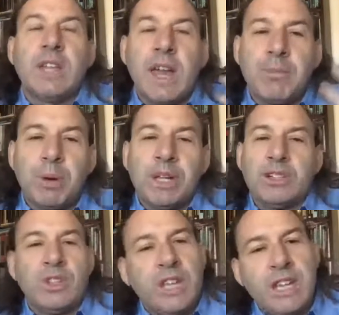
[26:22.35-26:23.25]
and bring it
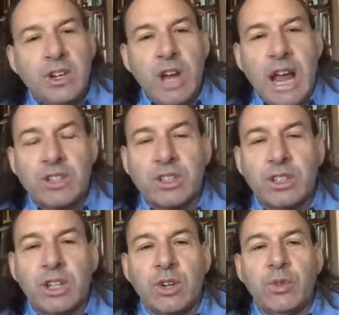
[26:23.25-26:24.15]
to the
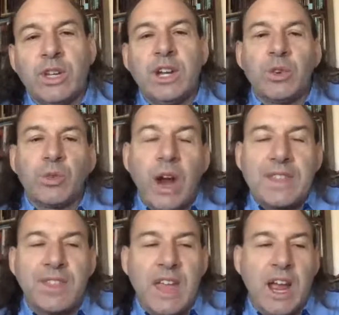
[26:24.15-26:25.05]
international arena
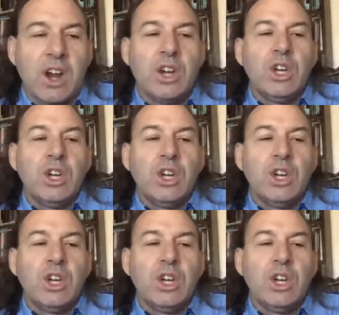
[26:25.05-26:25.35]
right there.